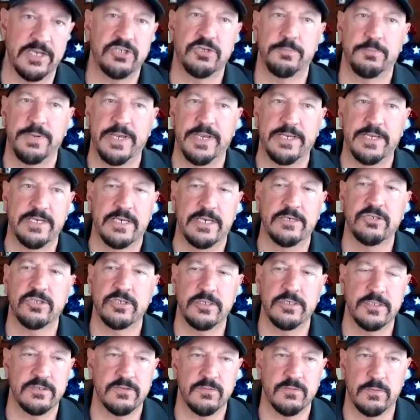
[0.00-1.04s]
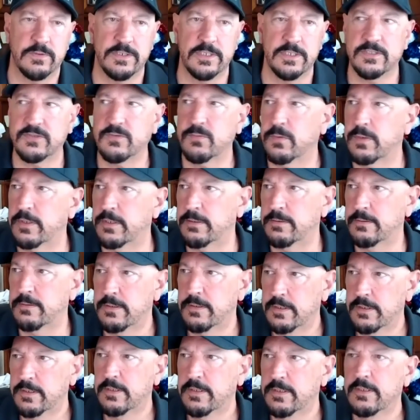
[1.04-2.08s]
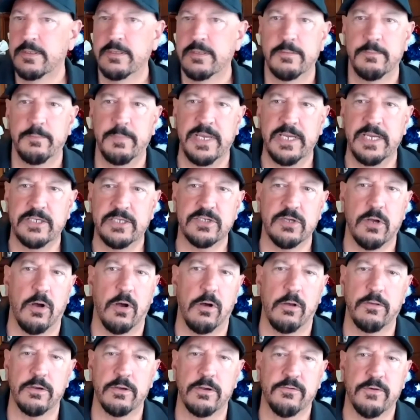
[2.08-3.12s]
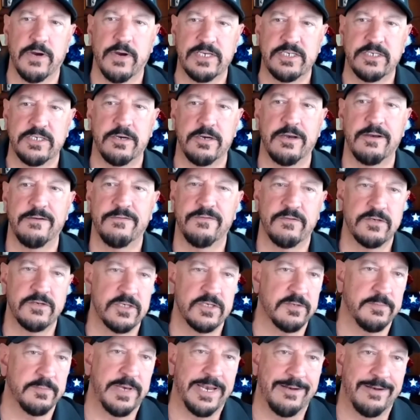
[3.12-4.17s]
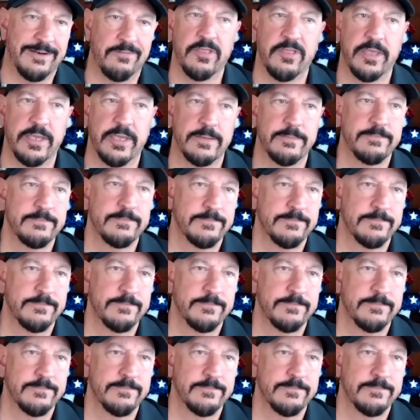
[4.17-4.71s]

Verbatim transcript: should pay attention to this one. This one meets all the criteria for just about everything.